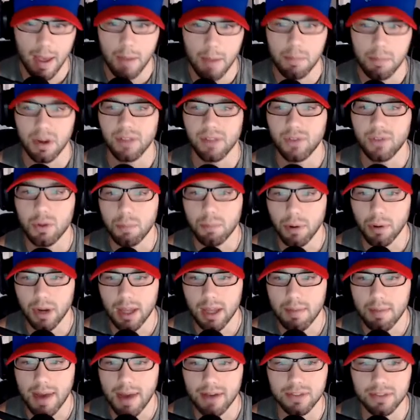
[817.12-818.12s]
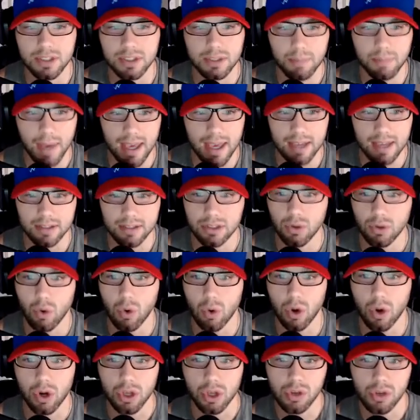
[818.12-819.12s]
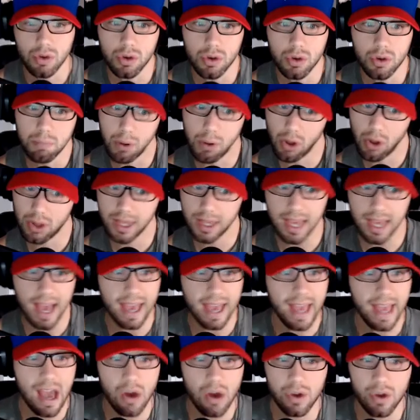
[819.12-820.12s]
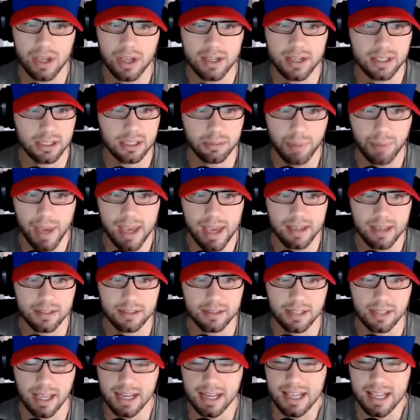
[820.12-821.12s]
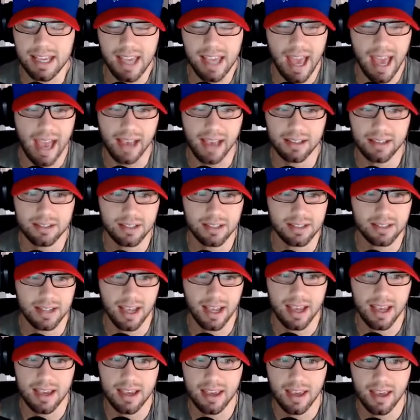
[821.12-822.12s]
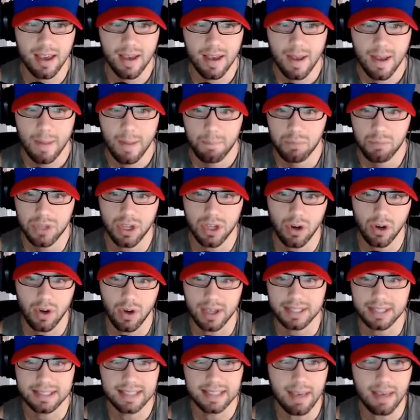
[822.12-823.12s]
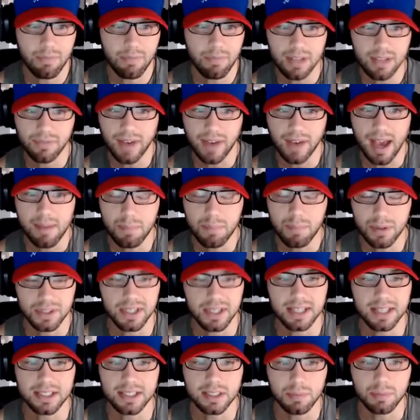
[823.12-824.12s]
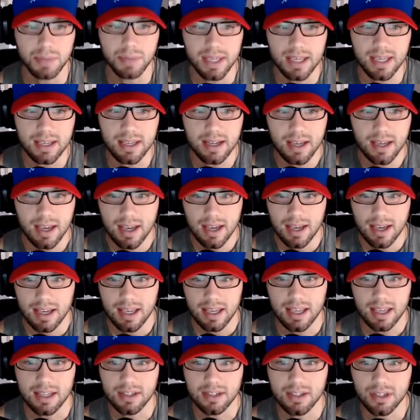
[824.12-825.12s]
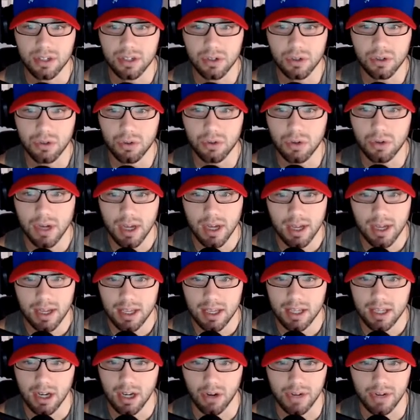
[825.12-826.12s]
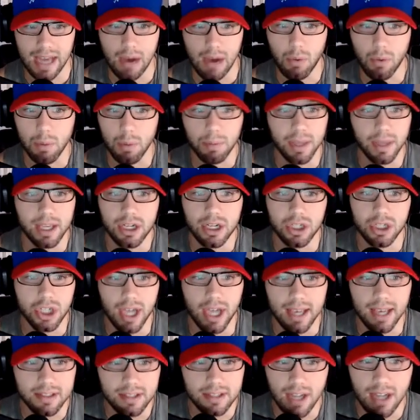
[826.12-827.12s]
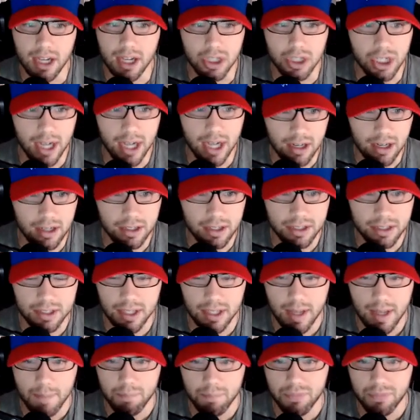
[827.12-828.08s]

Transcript: But if you put him out in space, or you pull a guy out into space and he has to take, a 75% speed into, now we're playing chess, not checkers.